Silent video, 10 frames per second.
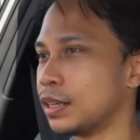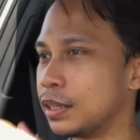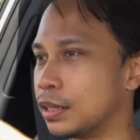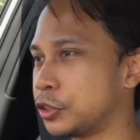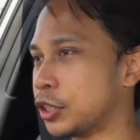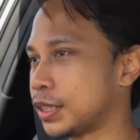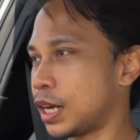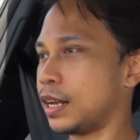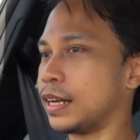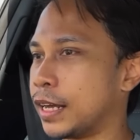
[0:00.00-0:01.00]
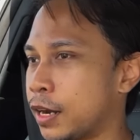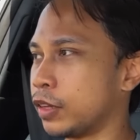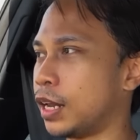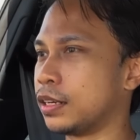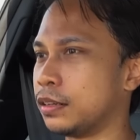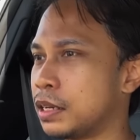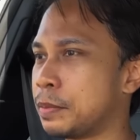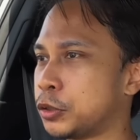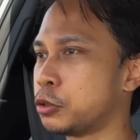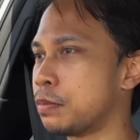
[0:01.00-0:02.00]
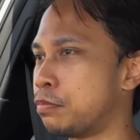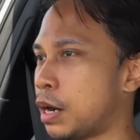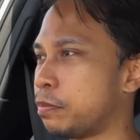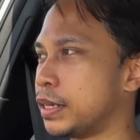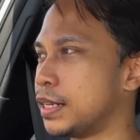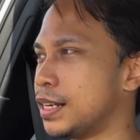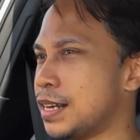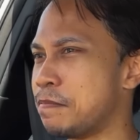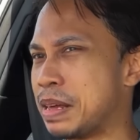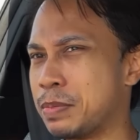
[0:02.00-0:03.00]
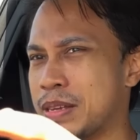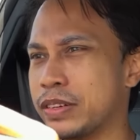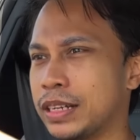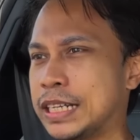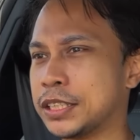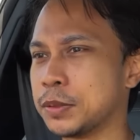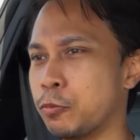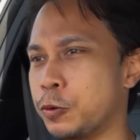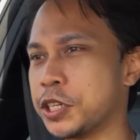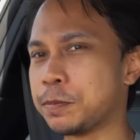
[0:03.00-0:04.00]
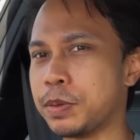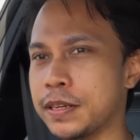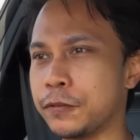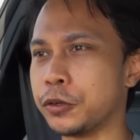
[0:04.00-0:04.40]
it'll just kind of like get off the line a little bit too abruptly, maybe even lead to some wheel spin if